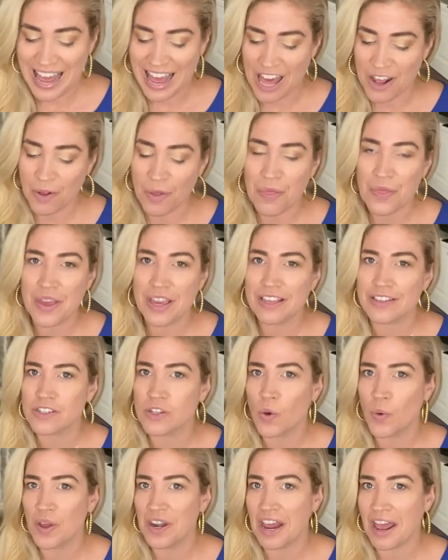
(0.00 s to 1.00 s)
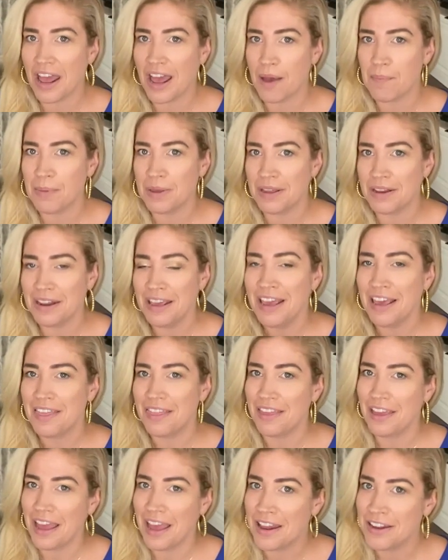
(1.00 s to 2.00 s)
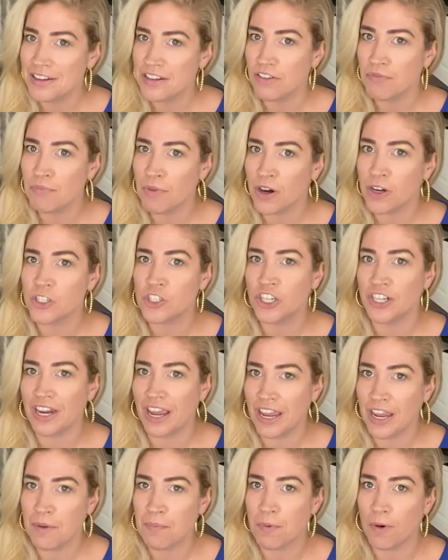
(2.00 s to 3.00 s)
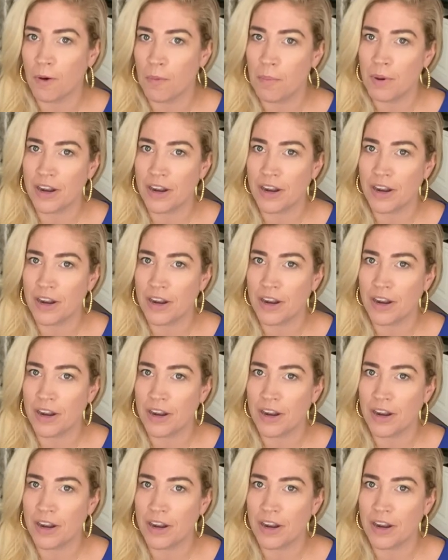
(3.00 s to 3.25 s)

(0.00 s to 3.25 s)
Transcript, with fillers: I don't think it's going to happen the end of March and April,